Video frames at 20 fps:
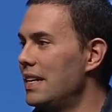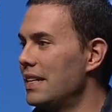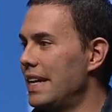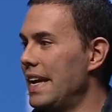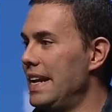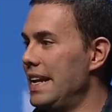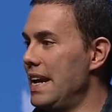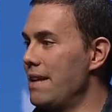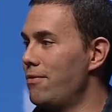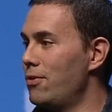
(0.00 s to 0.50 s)

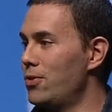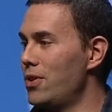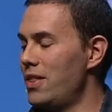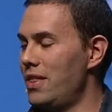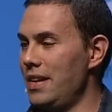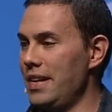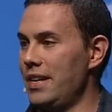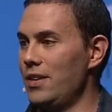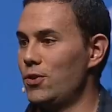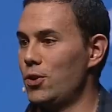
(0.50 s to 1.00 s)
getting everyone to
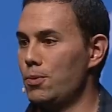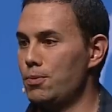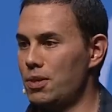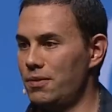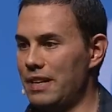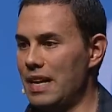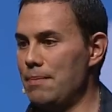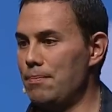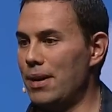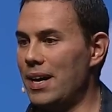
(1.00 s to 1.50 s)
think in terms
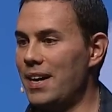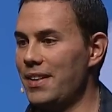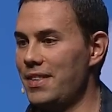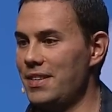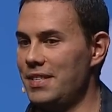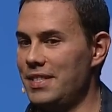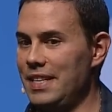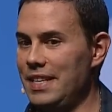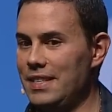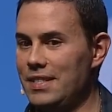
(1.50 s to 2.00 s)
of
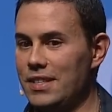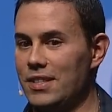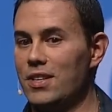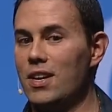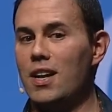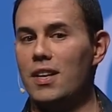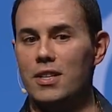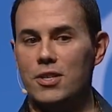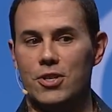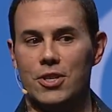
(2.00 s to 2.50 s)
hypotheses,
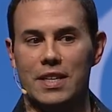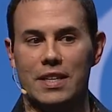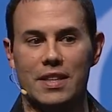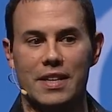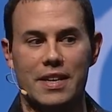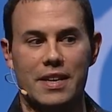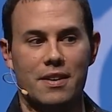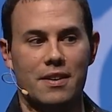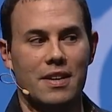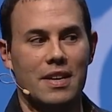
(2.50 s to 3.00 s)
acknowledging
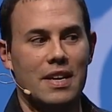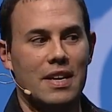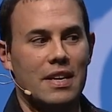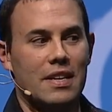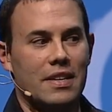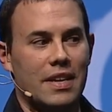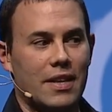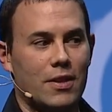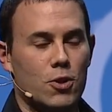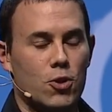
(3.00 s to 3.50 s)
that
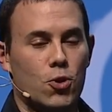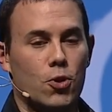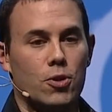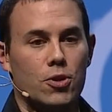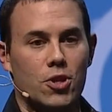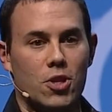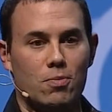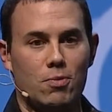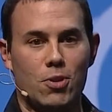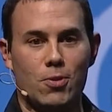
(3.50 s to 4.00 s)
in the short
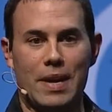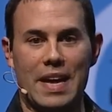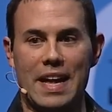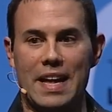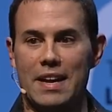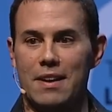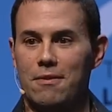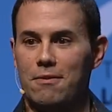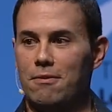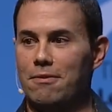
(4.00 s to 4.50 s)
term you
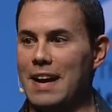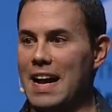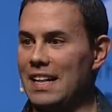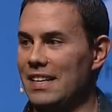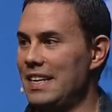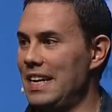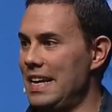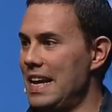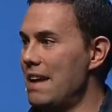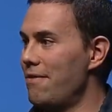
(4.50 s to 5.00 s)
can't
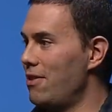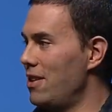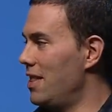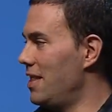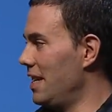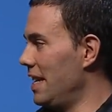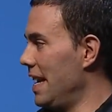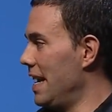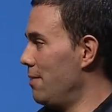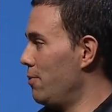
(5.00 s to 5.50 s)
validate
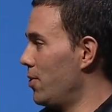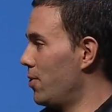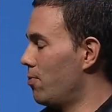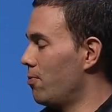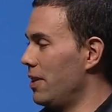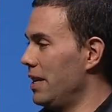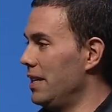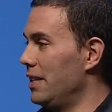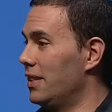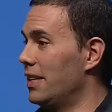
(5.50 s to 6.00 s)
everything yet with
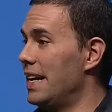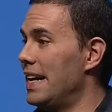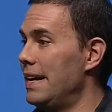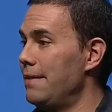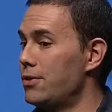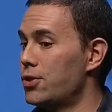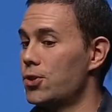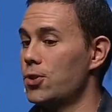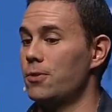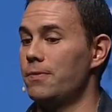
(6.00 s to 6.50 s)
real
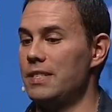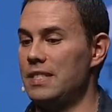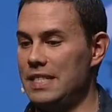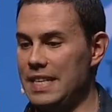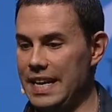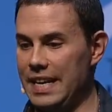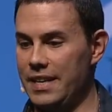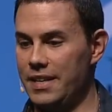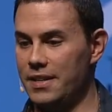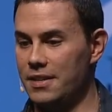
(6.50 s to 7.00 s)
live service
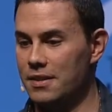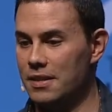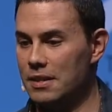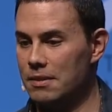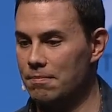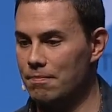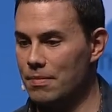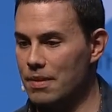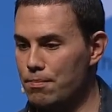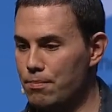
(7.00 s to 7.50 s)
data,
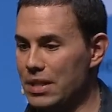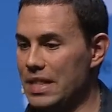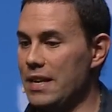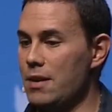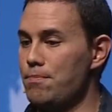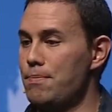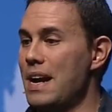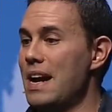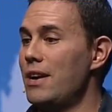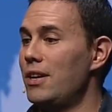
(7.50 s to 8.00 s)
but then
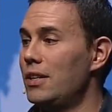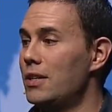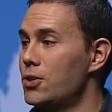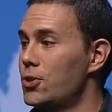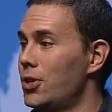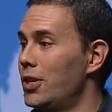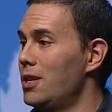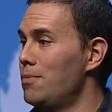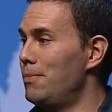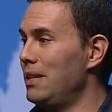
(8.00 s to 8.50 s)
in parallel
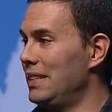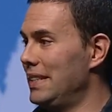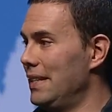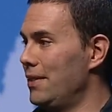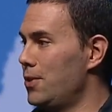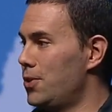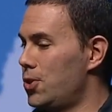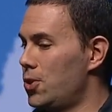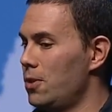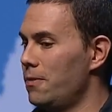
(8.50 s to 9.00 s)
trying to build out
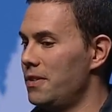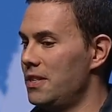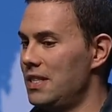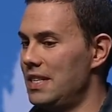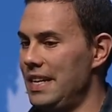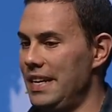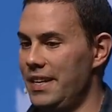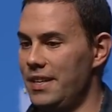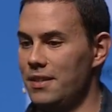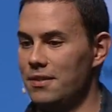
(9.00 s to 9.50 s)
the service
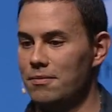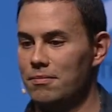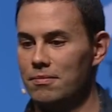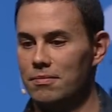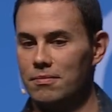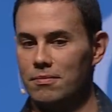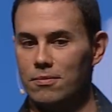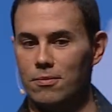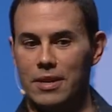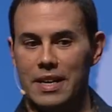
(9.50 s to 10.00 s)
data,
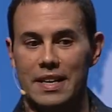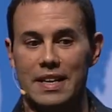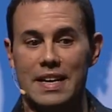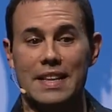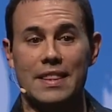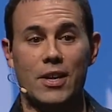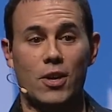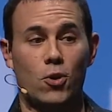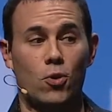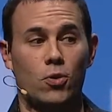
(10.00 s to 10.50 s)
right,
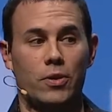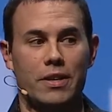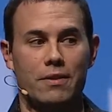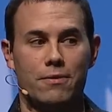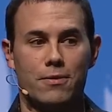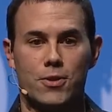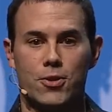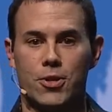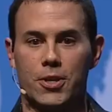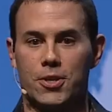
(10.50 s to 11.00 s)
and the whole
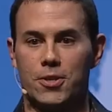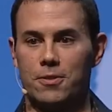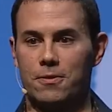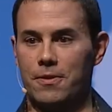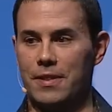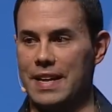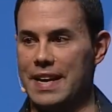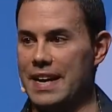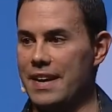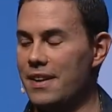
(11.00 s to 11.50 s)
infrastructure
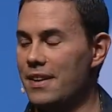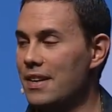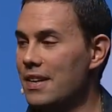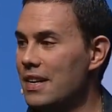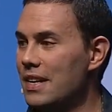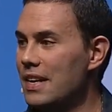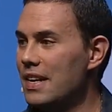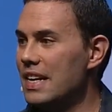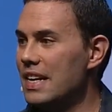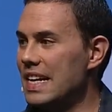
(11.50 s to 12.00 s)
for that.
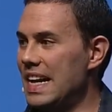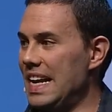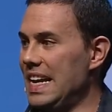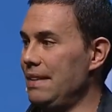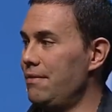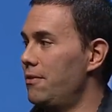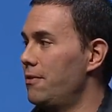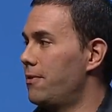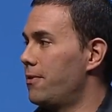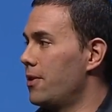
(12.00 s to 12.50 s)
And
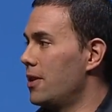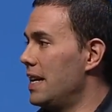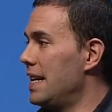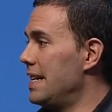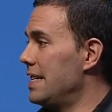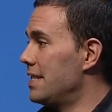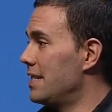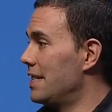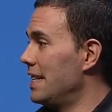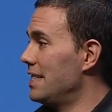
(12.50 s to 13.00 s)
even for
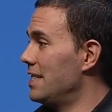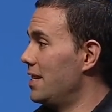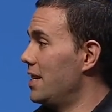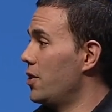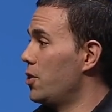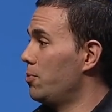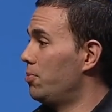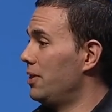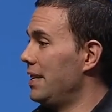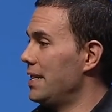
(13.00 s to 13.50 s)
us, that's
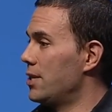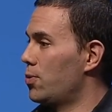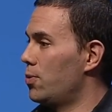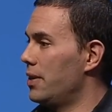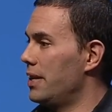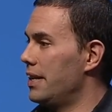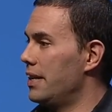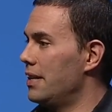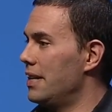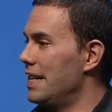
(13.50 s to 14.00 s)
another place
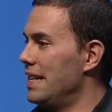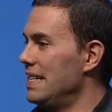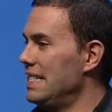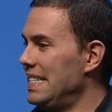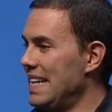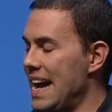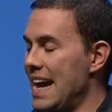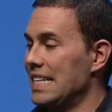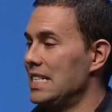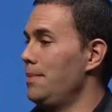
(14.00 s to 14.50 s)
where uh,
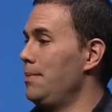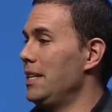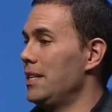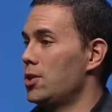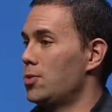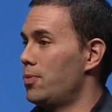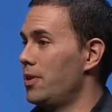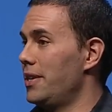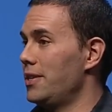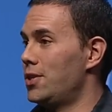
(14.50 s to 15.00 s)
tag team
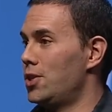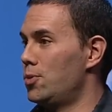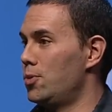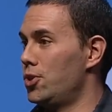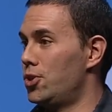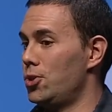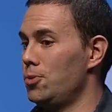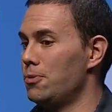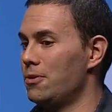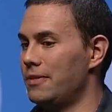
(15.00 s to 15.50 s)
experience has been
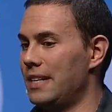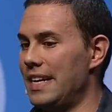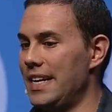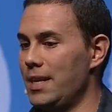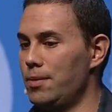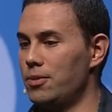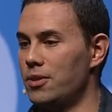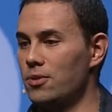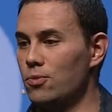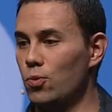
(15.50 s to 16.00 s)
super
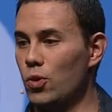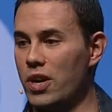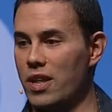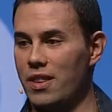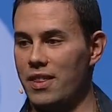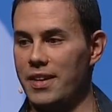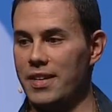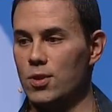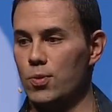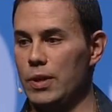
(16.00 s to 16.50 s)
valuable. One of
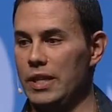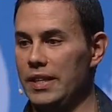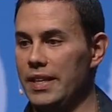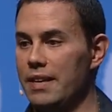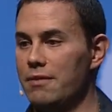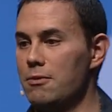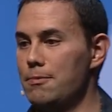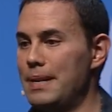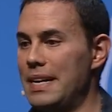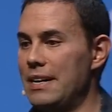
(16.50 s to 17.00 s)
the things we
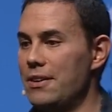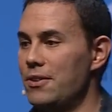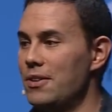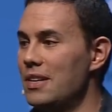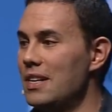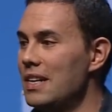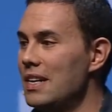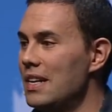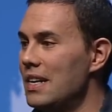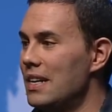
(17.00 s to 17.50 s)
love
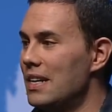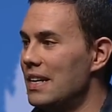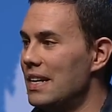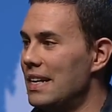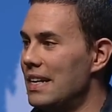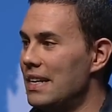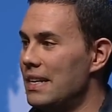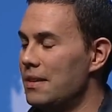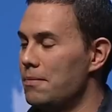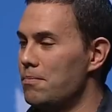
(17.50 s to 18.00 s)
about
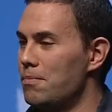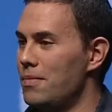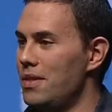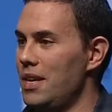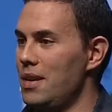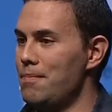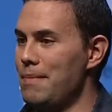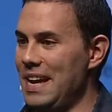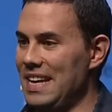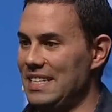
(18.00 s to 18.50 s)
uh,
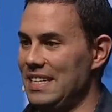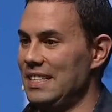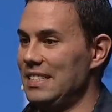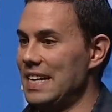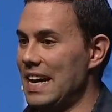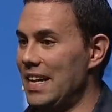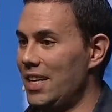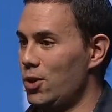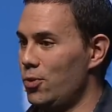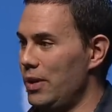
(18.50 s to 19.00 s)
the amazing
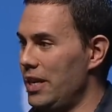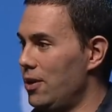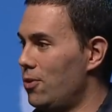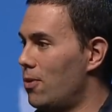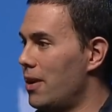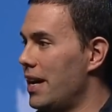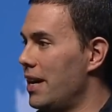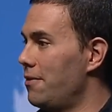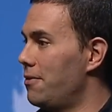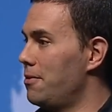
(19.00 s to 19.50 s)
talent we
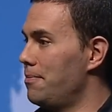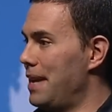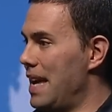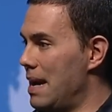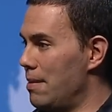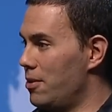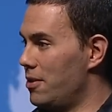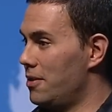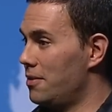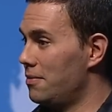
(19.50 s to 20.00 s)
acquired from
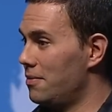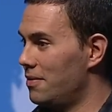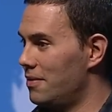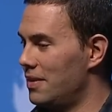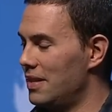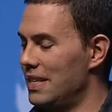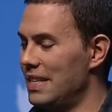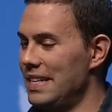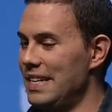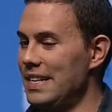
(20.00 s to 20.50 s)
Yammer
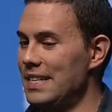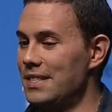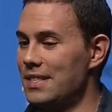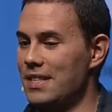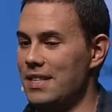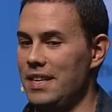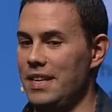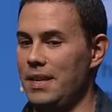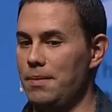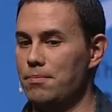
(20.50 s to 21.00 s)
is
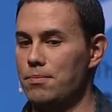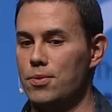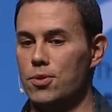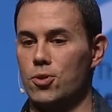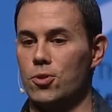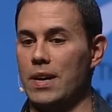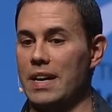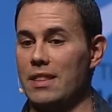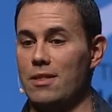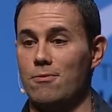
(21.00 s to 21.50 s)
the
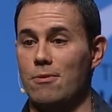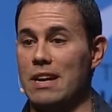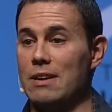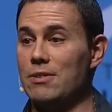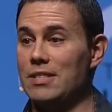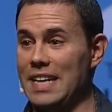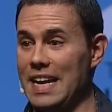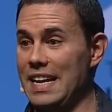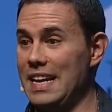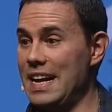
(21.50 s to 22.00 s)
strength
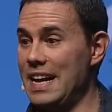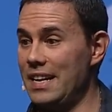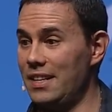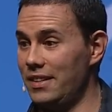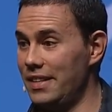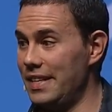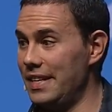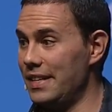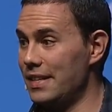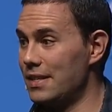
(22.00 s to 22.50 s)
around data
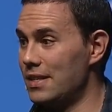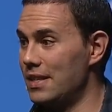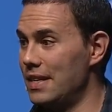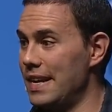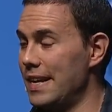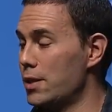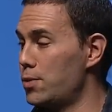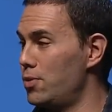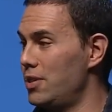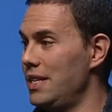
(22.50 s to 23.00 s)
analytics and the
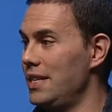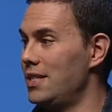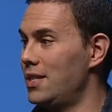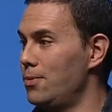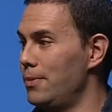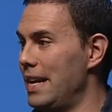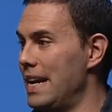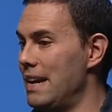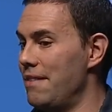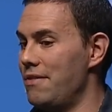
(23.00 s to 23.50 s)
expertise that
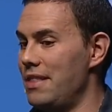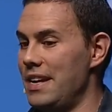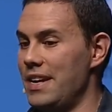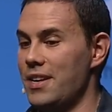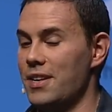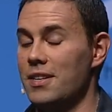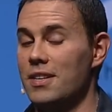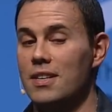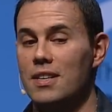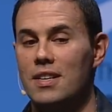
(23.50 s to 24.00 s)
we have
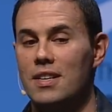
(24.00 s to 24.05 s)
there.